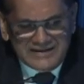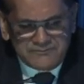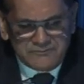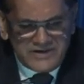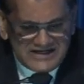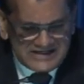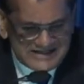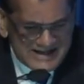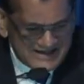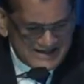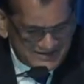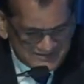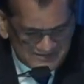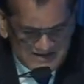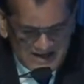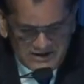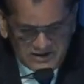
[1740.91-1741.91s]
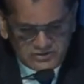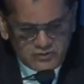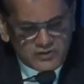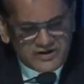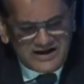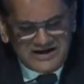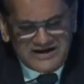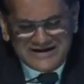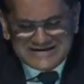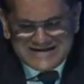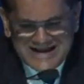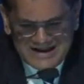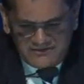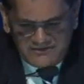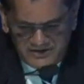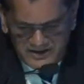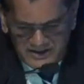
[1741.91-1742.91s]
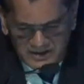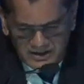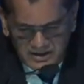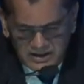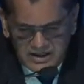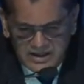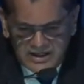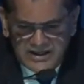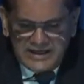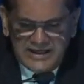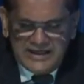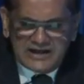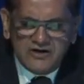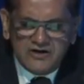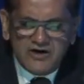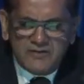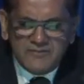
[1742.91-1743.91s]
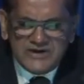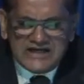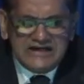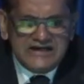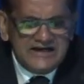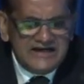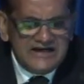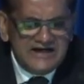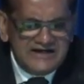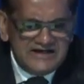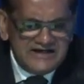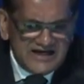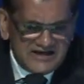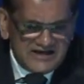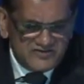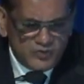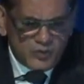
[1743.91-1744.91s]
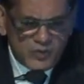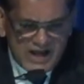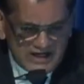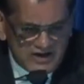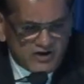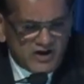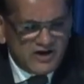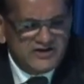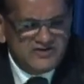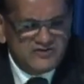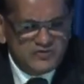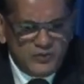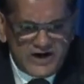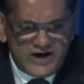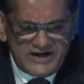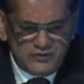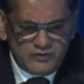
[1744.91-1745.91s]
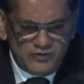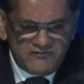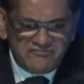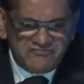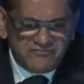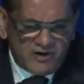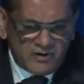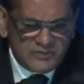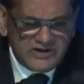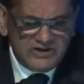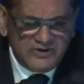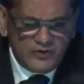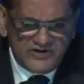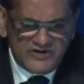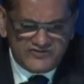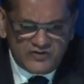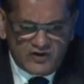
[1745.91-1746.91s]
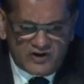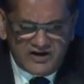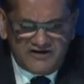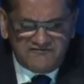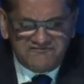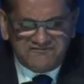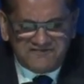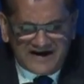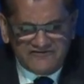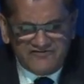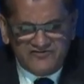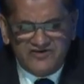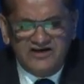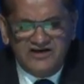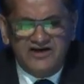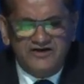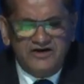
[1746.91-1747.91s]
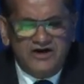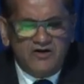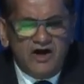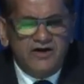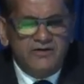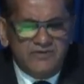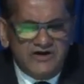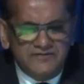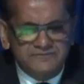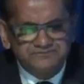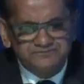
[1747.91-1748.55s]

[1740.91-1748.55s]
and maintain its territorial integrity. Economically, India is well on its way to a formal $5 trillion economy.